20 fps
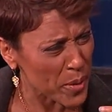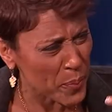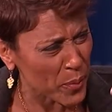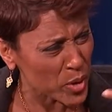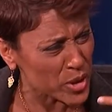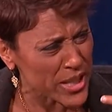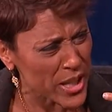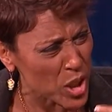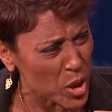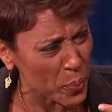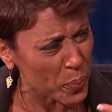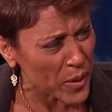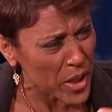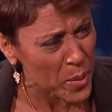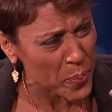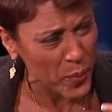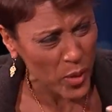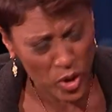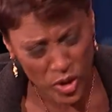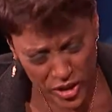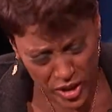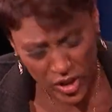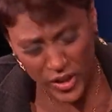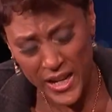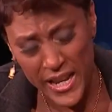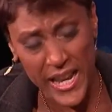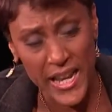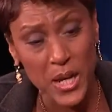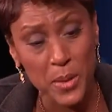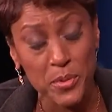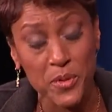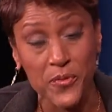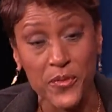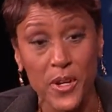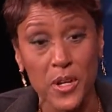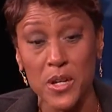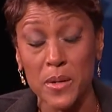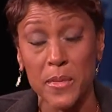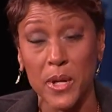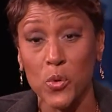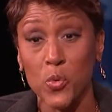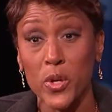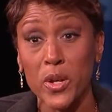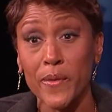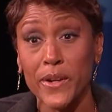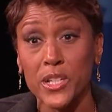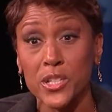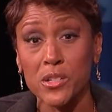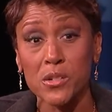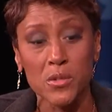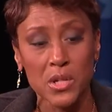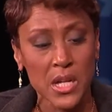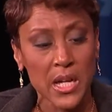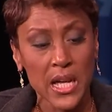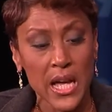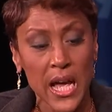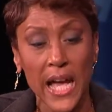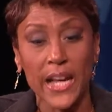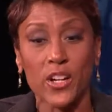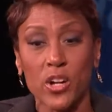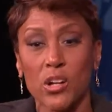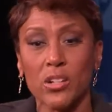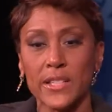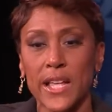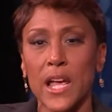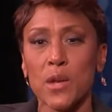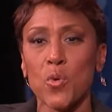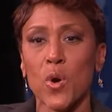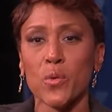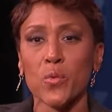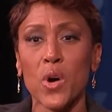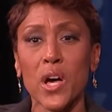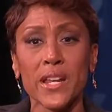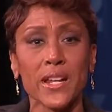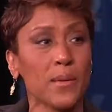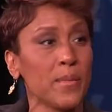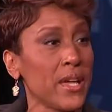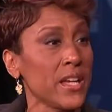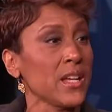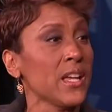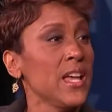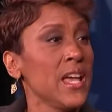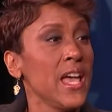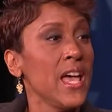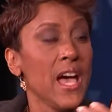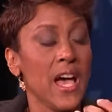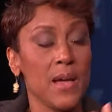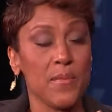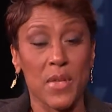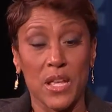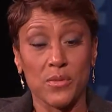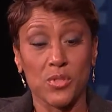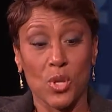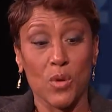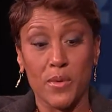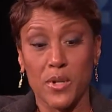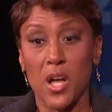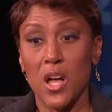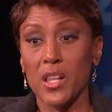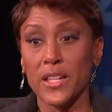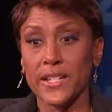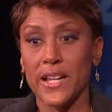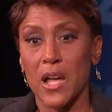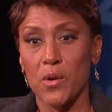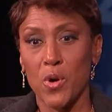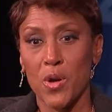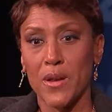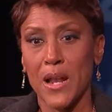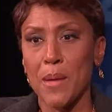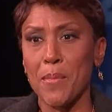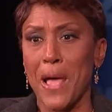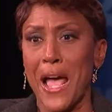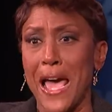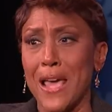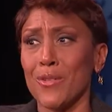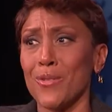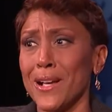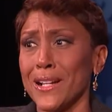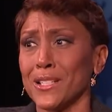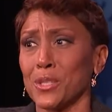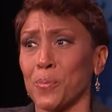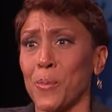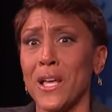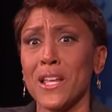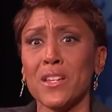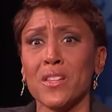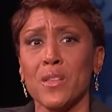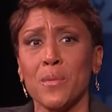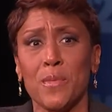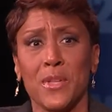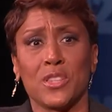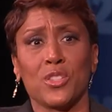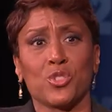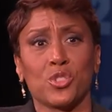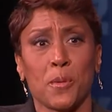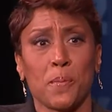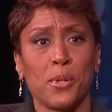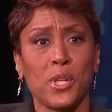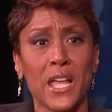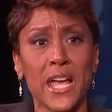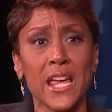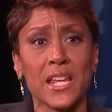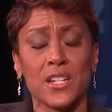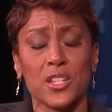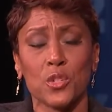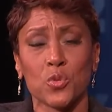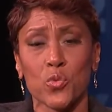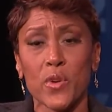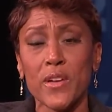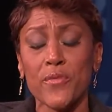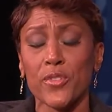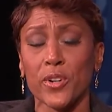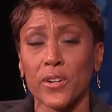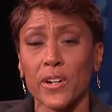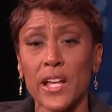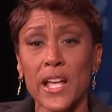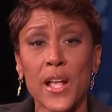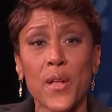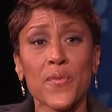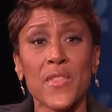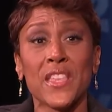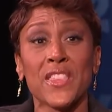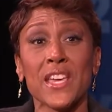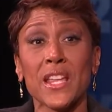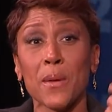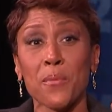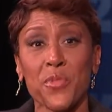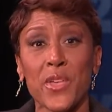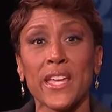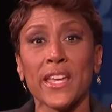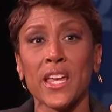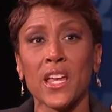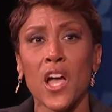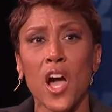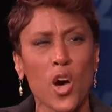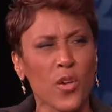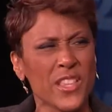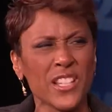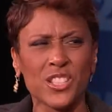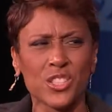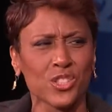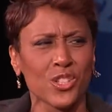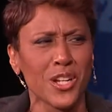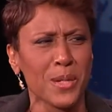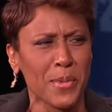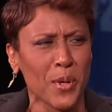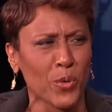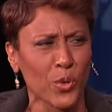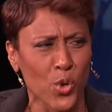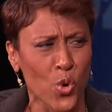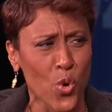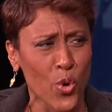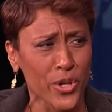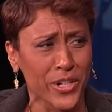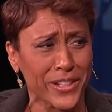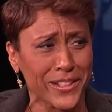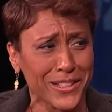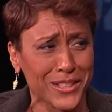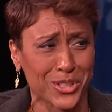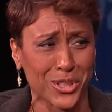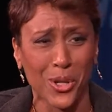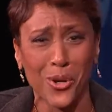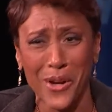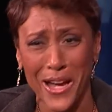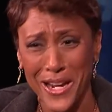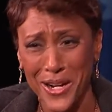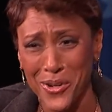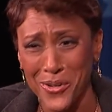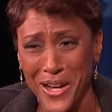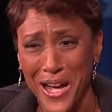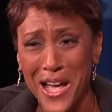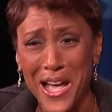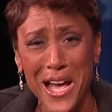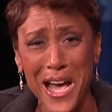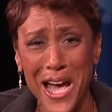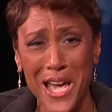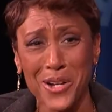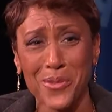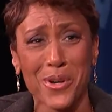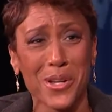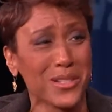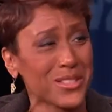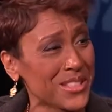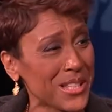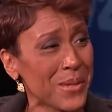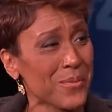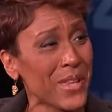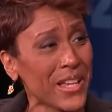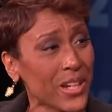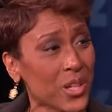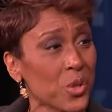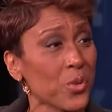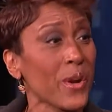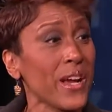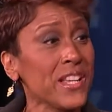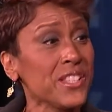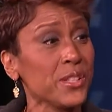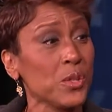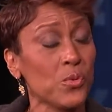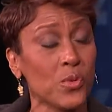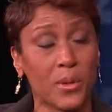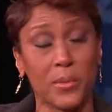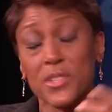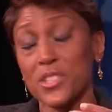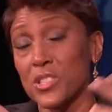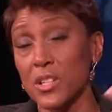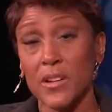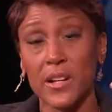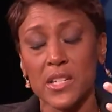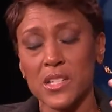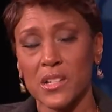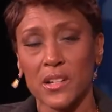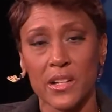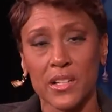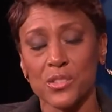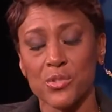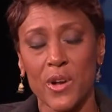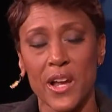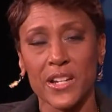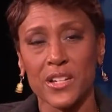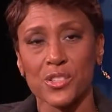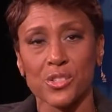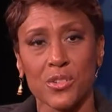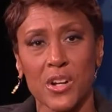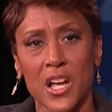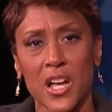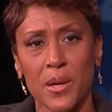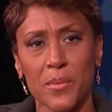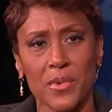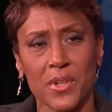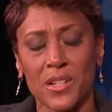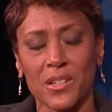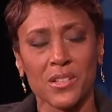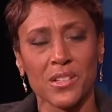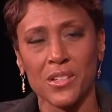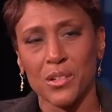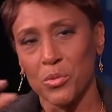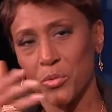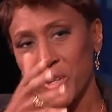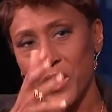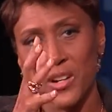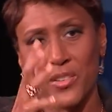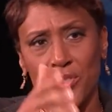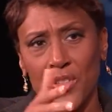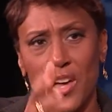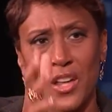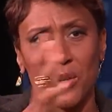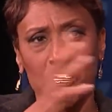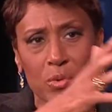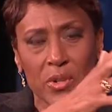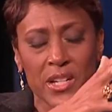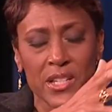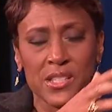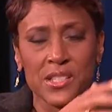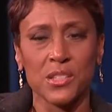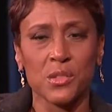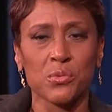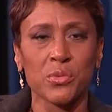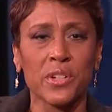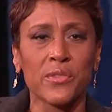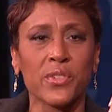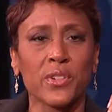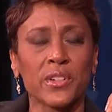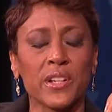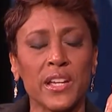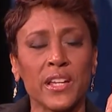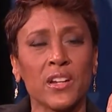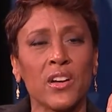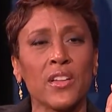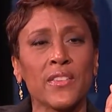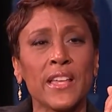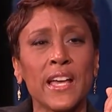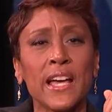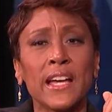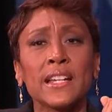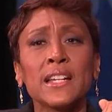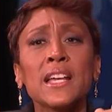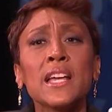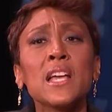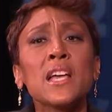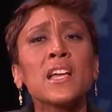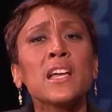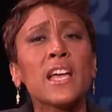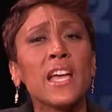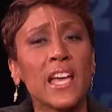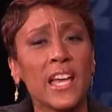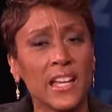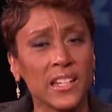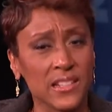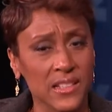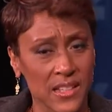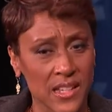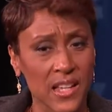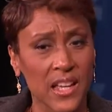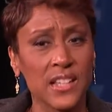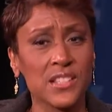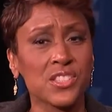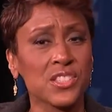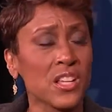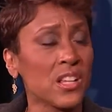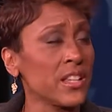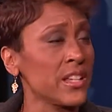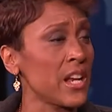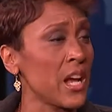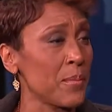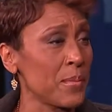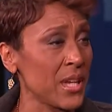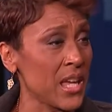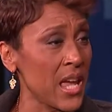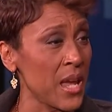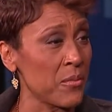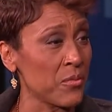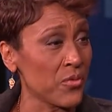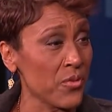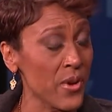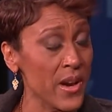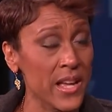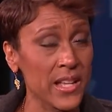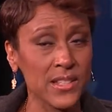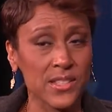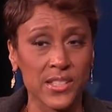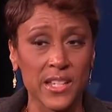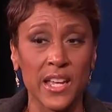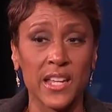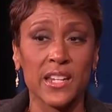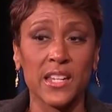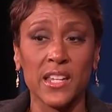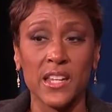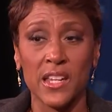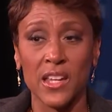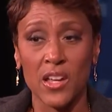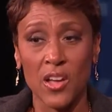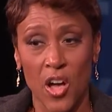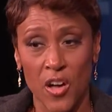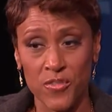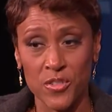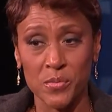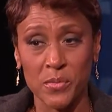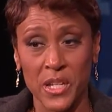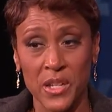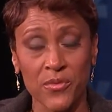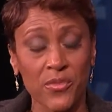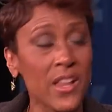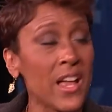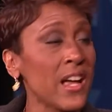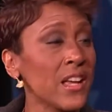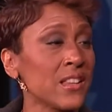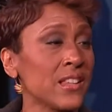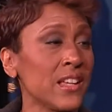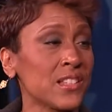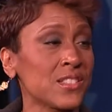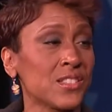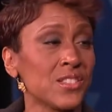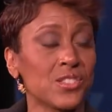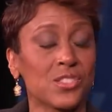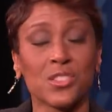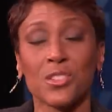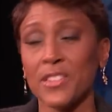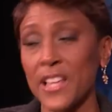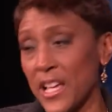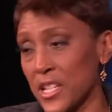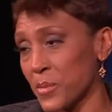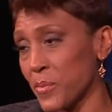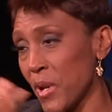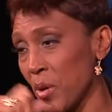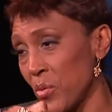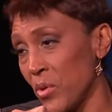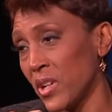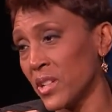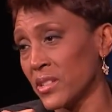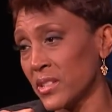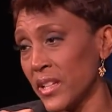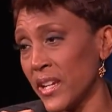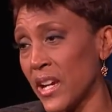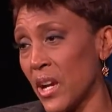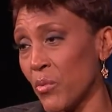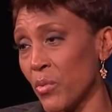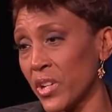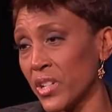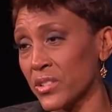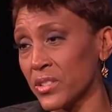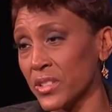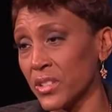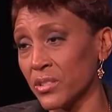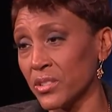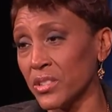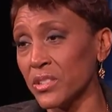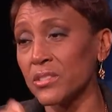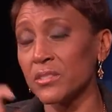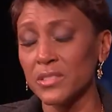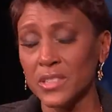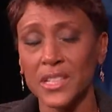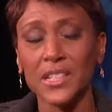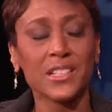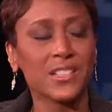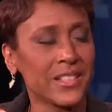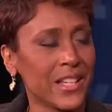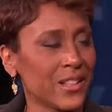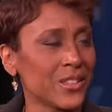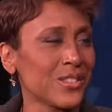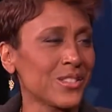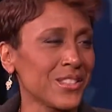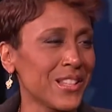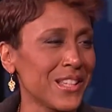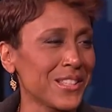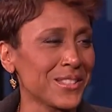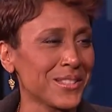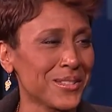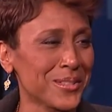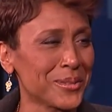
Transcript: tell the people. I hang up the phone, I'm like, what do I do? I call 911. I'm like, I'm calling 911. How do I explain to them that there's a plane in the river? And then I'm thinking, oh, this is going to be recorded. So I don't want to seem like a crazy woman. So I try and describe, where I thought it was in the river and all that. And Sully and I became friends, and he offered me flying lessons. So that's my one thing I want to still do, take those lessons.